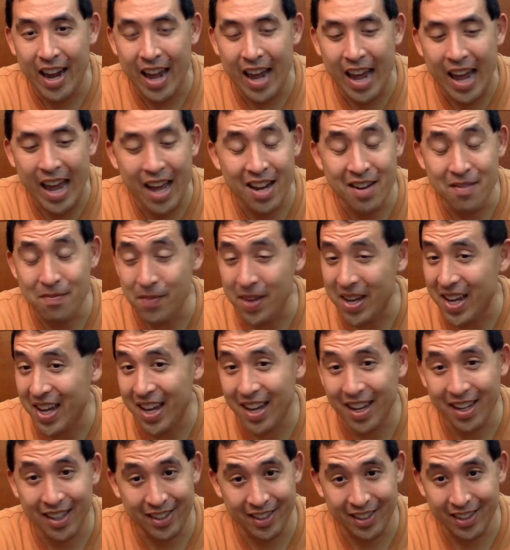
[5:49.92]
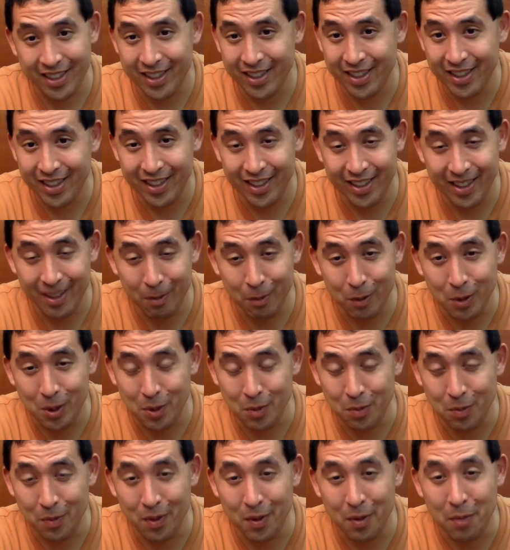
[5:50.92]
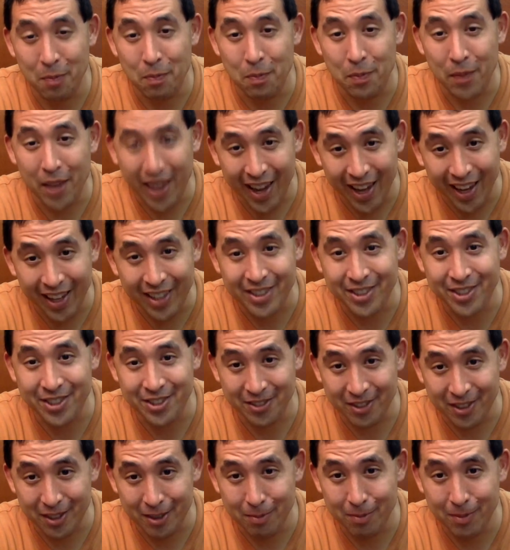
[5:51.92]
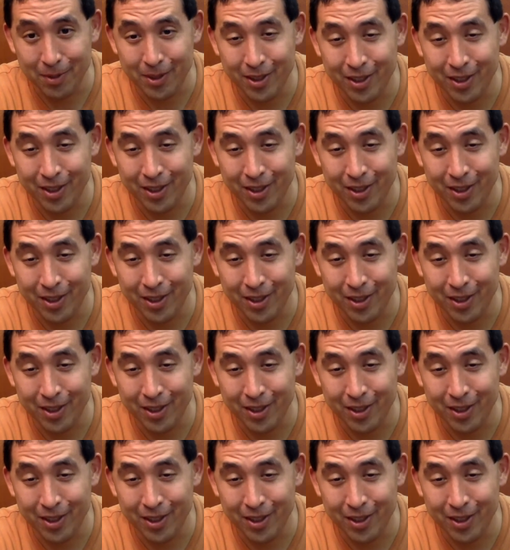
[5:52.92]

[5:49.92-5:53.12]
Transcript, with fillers: And man, it was a bad trip.